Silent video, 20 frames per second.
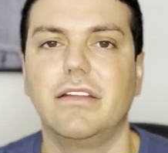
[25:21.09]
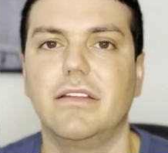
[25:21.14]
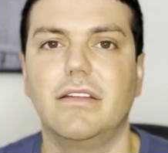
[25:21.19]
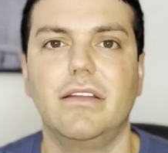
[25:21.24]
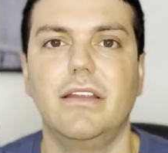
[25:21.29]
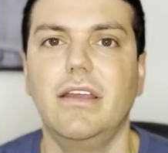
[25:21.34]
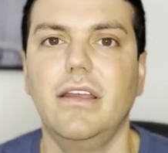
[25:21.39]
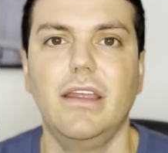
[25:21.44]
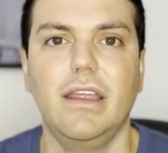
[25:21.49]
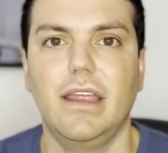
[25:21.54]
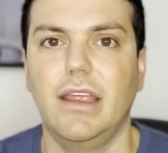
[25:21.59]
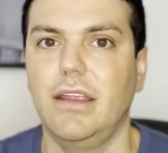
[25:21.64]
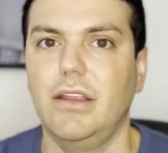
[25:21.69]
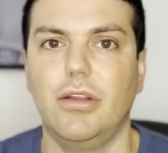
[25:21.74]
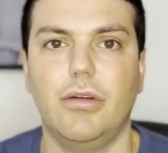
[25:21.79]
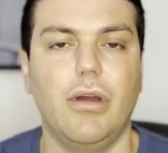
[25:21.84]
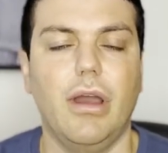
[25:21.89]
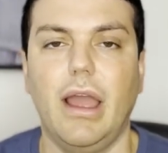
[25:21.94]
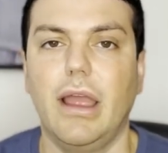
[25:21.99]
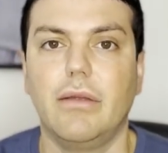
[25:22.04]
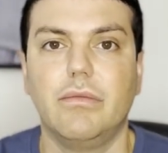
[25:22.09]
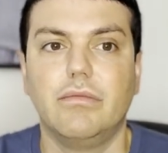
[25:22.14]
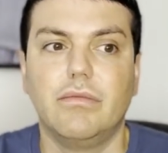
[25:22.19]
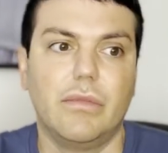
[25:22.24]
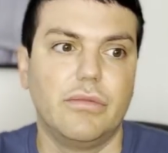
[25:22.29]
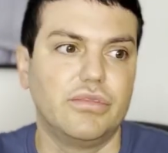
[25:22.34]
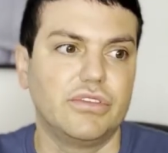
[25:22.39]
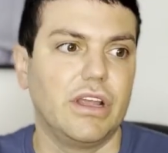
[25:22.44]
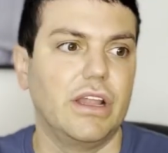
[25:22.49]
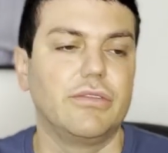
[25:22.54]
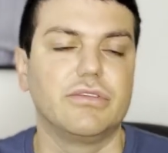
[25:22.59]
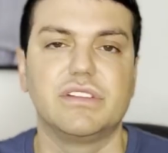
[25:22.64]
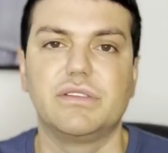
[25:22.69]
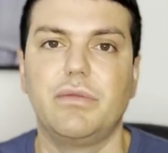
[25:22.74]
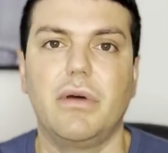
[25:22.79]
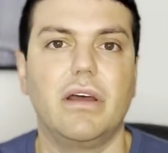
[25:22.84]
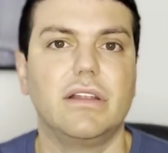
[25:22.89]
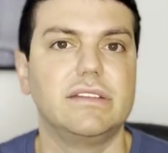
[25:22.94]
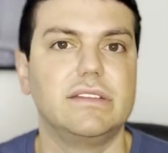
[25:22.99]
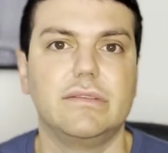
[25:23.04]
And you know, I try to
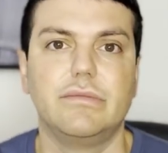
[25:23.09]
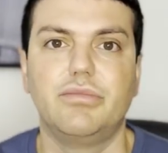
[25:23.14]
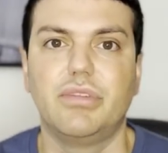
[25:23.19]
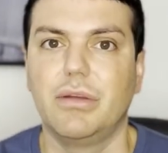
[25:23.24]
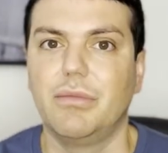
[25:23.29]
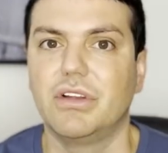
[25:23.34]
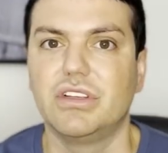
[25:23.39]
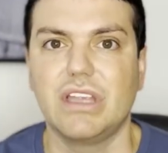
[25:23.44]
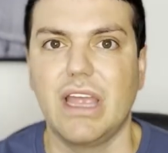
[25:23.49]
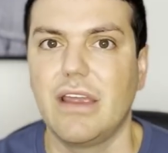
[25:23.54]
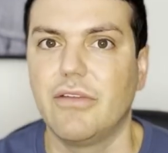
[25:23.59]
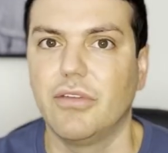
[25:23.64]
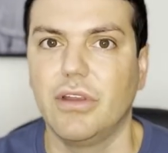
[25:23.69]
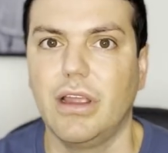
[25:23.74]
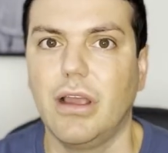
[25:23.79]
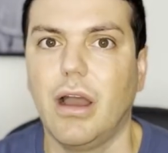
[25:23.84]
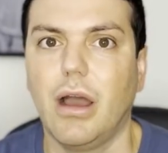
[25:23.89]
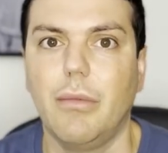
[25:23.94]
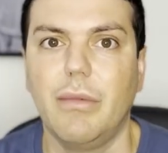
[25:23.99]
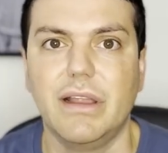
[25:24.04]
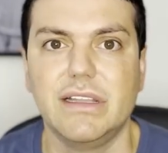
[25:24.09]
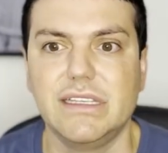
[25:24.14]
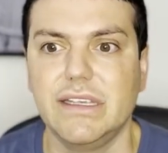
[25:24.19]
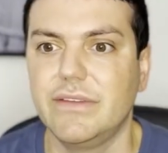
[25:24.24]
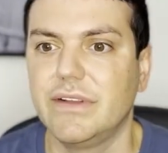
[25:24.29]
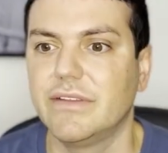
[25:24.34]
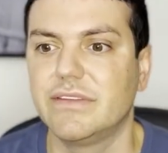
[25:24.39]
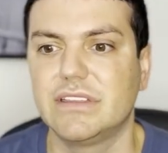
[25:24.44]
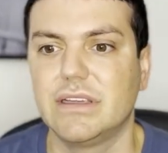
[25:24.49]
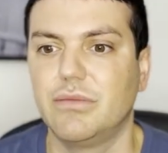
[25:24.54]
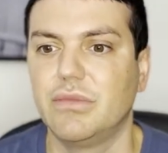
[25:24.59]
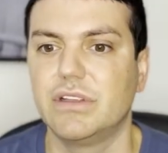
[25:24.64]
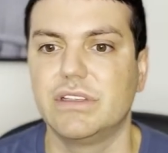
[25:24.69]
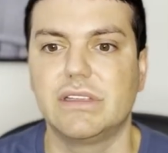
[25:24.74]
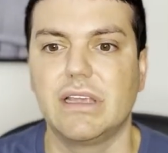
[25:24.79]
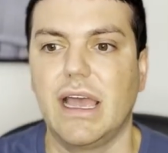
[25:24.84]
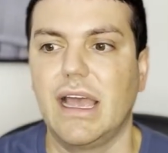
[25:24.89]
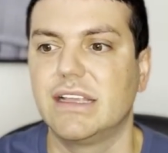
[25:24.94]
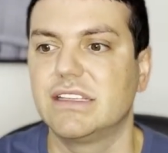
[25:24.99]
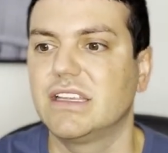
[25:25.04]
respond to pretty much every comment, even if
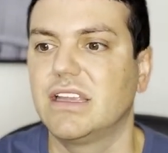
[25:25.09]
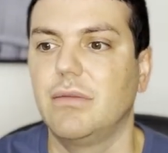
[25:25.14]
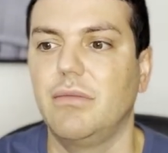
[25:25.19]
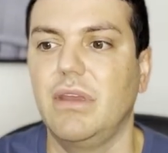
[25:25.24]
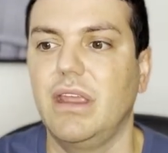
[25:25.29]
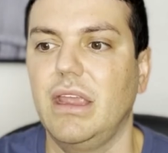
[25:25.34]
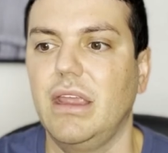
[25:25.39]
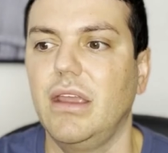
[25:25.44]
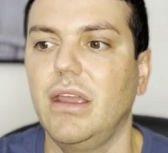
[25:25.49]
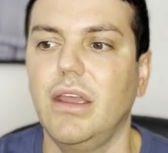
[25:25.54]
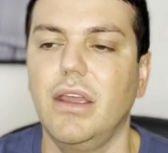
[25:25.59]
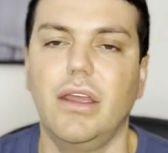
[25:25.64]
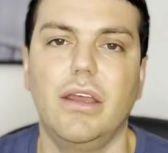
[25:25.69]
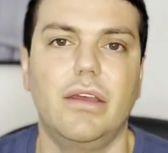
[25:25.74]
someone's asking me,